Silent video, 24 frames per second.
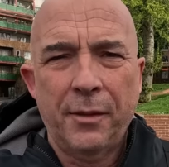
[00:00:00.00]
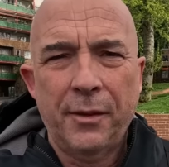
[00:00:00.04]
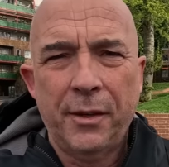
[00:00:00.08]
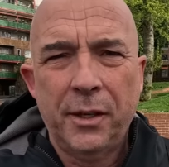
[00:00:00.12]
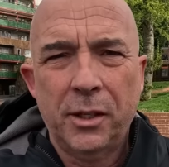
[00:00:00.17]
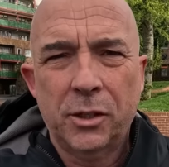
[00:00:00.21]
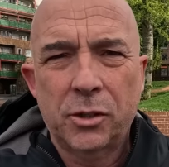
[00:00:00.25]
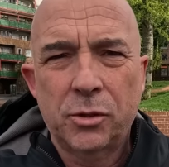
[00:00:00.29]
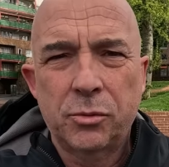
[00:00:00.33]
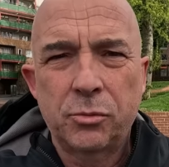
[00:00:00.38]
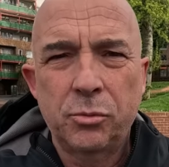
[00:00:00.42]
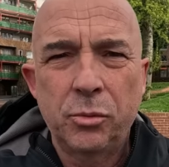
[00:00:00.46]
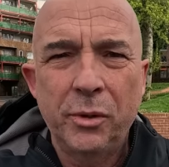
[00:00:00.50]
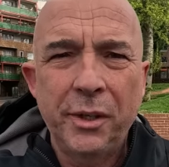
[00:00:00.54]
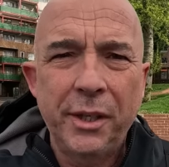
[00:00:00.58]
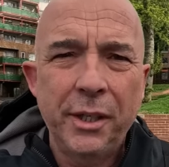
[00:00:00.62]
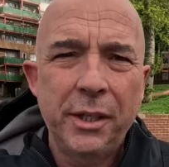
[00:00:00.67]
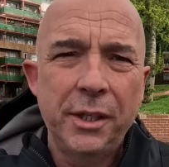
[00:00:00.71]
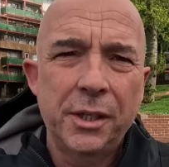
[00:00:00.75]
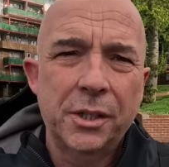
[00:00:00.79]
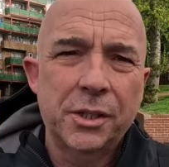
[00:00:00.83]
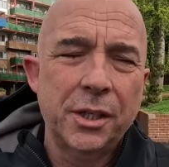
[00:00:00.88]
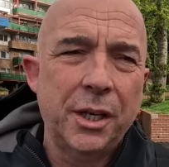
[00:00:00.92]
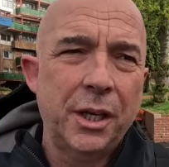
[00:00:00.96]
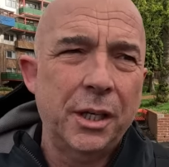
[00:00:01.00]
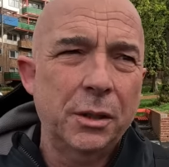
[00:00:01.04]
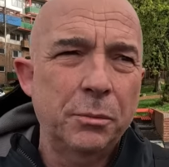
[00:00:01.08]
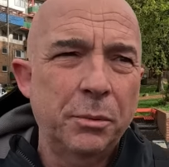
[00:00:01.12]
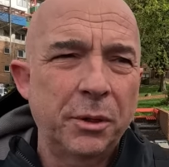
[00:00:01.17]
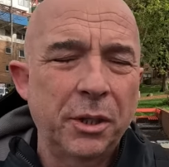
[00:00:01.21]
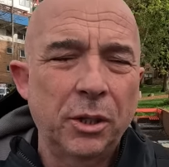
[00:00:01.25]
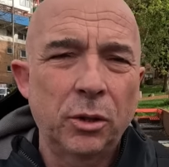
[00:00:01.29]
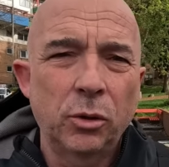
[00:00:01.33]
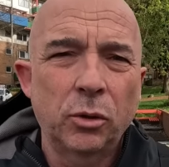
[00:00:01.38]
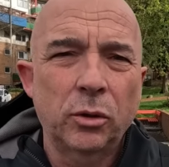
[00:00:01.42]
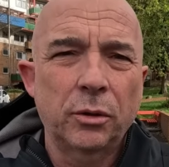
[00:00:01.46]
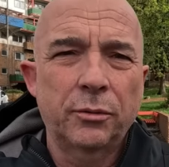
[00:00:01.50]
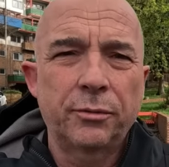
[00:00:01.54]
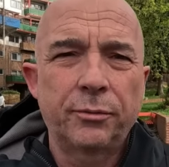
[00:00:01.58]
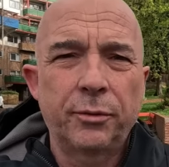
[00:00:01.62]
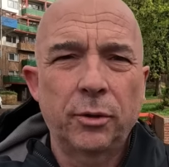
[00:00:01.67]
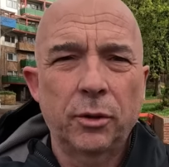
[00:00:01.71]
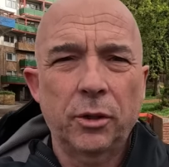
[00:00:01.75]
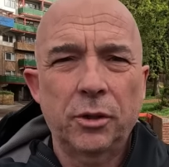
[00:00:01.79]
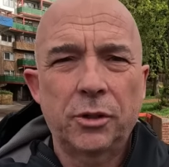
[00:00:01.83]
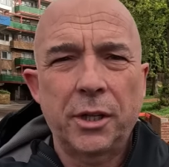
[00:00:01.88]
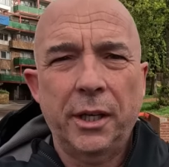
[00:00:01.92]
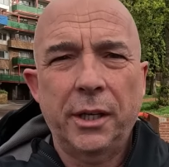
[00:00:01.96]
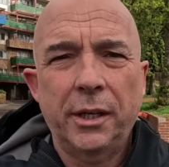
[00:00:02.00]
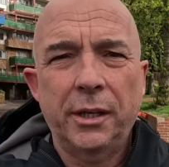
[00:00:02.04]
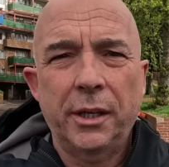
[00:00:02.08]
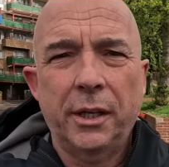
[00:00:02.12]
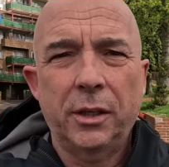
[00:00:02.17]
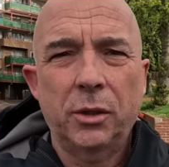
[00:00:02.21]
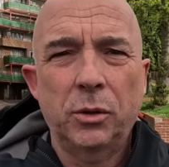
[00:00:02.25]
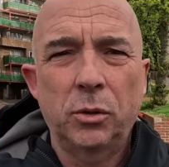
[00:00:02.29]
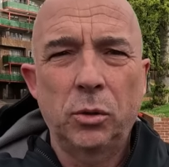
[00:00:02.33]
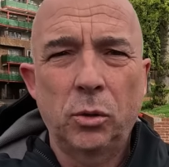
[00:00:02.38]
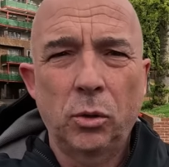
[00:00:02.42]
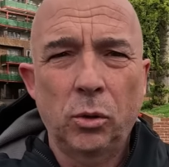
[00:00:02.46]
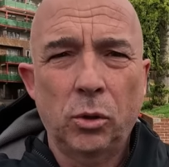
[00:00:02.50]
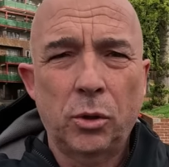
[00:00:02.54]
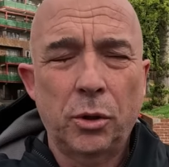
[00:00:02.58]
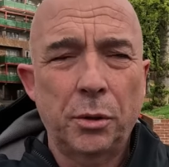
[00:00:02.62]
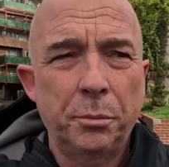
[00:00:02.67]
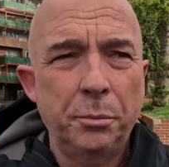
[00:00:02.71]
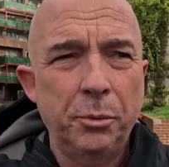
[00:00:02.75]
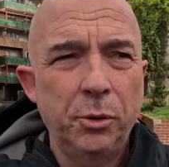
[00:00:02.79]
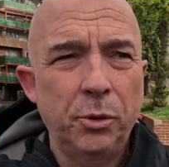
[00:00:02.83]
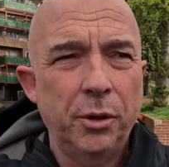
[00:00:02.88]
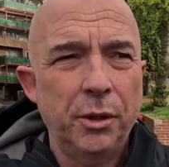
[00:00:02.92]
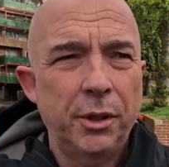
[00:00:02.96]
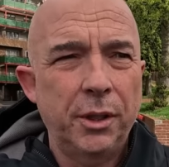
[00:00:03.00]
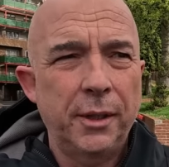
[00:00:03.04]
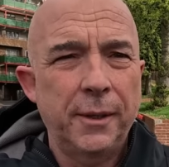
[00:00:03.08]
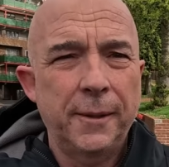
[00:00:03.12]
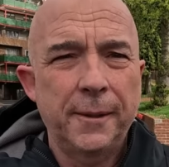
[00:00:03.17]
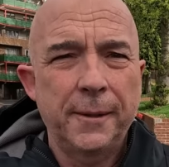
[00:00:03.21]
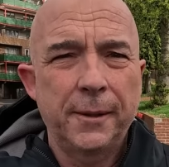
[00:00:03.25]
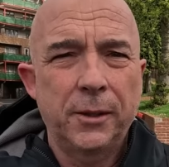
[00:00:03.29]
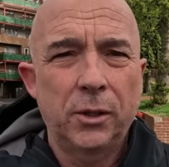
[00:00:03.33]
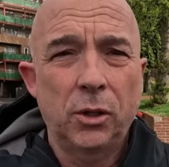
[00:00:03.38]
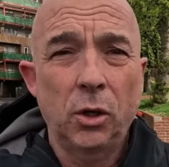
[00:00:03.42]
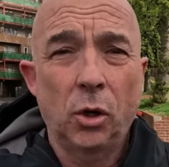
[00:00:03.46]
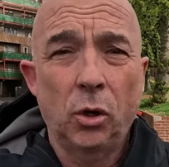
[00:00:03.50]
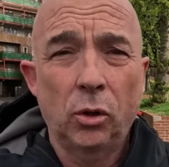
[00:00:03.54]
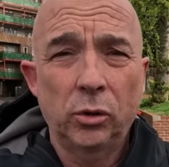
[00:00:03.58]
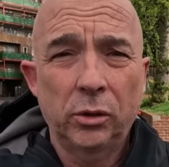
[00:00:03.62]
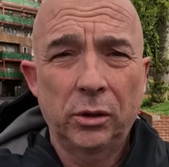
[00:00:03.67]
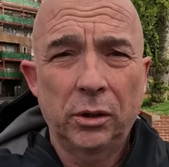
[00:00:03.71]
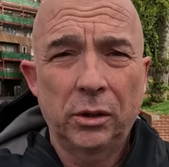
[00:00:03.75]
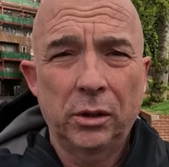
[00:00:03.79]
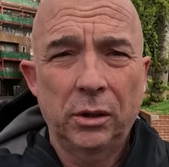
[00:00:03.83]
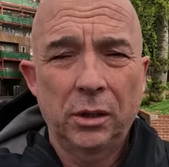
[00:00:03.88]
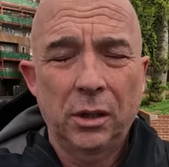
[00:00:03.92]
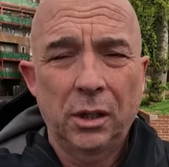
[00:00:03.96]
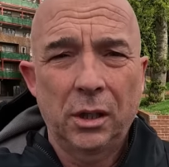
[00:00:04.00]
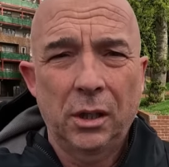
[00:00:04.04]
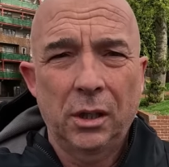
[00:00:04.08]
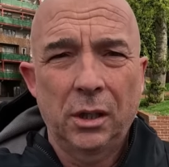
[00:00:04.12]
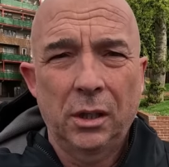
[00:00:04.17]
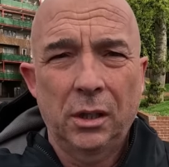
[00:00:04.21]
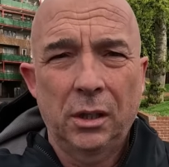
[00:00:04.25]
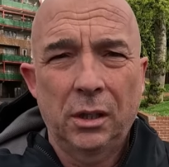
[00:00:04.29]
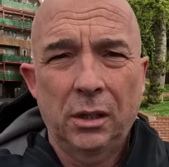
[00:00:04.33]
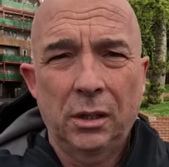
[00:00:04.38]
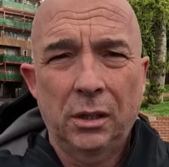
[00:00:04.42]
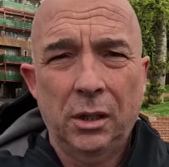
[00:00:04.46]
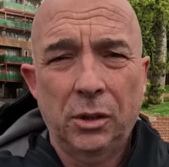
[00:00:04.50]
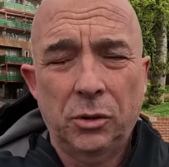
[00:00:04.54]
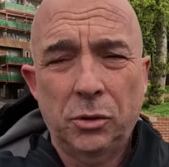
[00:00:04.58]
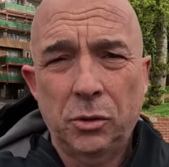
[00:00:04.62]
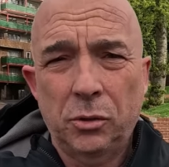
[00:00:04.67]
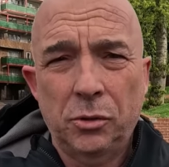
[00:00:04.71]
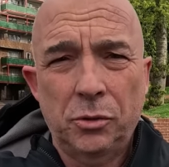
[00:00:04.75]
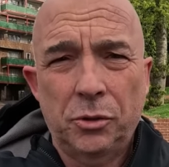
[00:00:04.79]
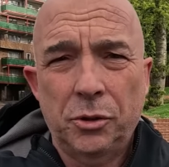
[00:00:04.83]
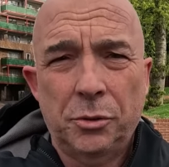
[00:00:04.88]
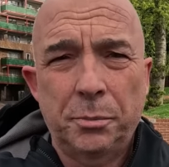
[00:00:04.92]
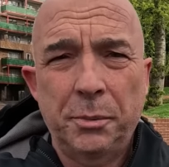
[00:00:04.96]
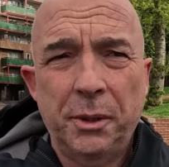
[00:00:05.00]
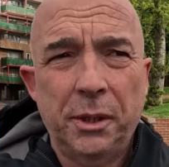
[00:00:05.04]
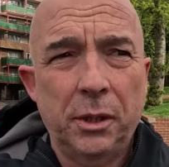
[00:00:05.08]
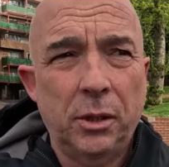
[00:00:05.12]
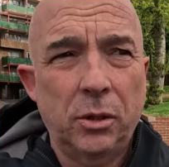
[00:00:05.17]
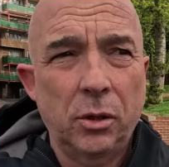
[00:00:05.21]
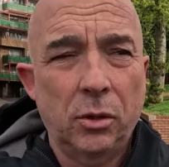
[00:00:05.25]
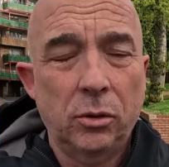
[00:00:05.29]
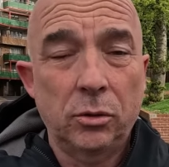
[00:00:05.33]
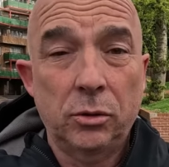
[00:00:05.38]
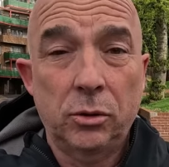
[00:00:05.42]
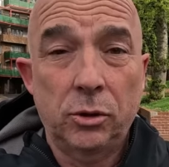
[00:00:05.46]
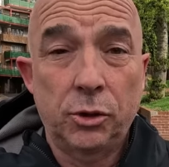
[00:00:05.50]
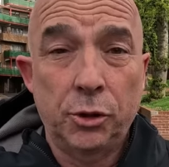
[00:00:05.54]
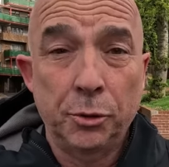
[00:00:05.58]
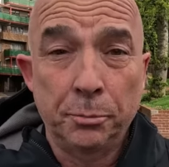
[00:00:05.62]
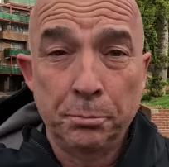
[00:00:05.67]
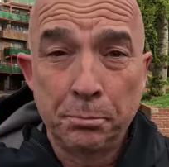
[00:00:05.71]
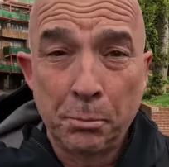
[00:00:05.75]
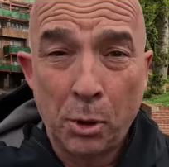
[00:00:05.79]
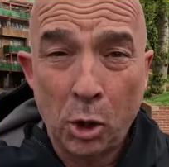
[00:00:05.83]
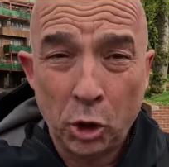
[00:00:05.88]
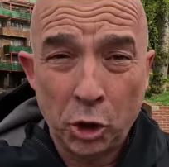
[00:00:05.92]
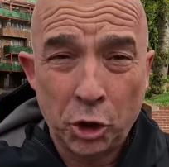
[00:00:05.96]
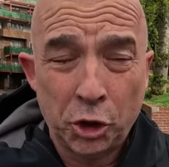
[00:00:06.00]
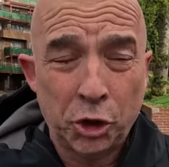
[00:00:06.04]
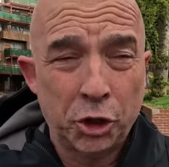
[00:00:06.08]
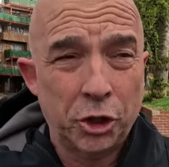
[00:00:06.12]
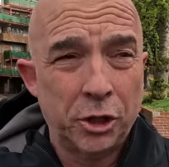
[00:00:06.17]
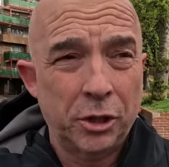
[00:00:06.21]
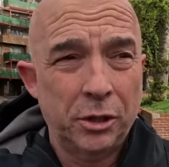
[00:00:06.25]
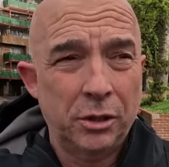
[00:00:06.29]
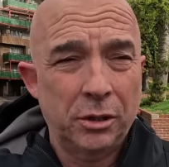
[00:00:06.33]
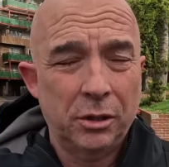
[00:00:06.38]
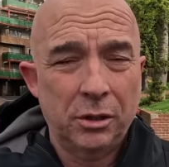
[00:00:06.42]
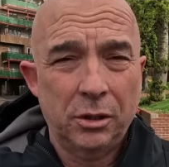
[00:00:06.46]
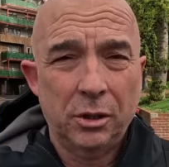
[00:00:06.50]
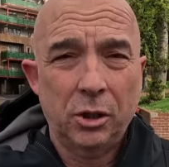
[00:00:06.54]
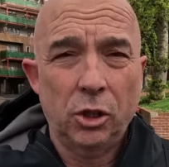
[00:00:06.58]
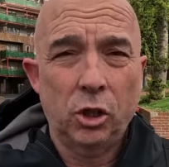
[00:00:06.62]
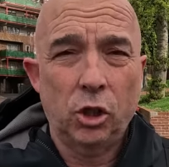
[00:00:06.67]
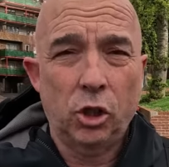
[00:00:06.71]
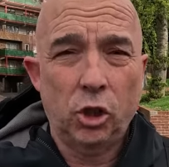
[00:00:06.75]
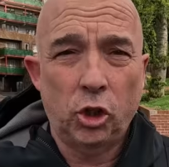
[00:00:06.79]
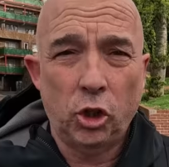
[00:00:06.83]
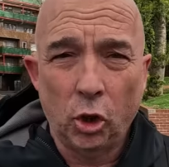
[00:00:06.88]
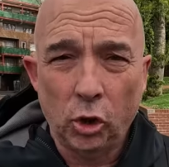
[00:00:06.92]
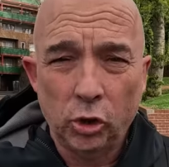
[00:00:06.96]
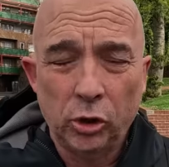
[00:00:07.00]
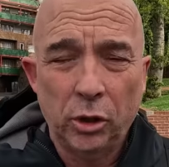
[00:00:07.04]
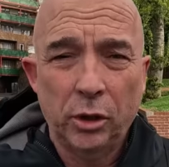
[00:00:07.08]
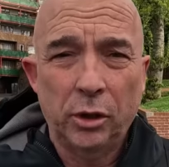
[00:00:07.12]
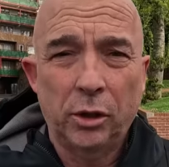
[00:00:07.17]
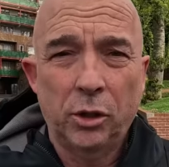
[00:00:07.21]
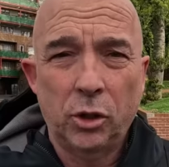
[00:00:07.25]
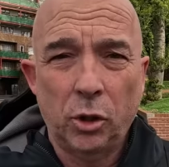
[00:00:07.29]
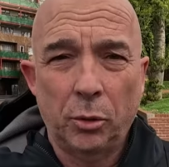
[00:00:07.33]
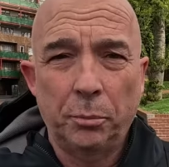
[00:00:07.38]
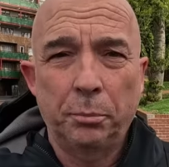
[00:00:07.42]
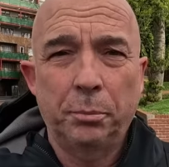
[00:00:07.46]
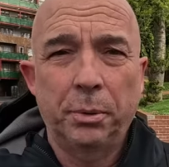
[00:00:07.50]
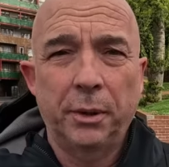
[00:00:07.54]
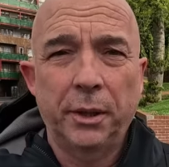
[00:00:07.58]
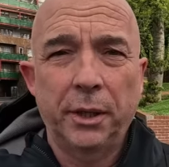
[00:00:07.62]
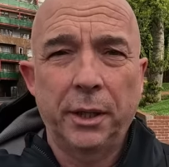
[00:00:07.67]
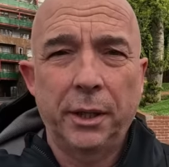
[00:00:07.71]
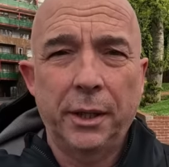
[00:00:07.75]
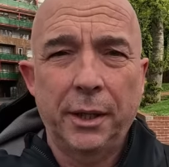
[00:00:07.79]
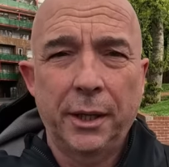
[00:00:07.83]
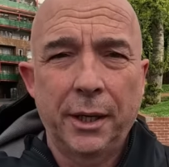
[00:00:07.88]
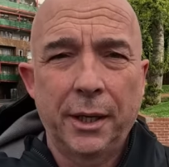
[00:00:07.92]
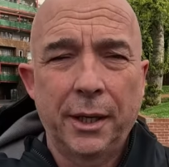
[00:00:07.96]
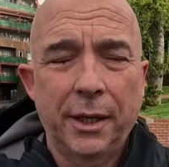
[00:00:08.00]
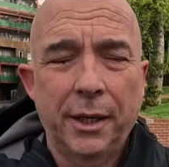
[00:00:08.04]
think it's really sad when you look at footage like that, a whole community gone. And I don't just mean gone, demolished, gone completely.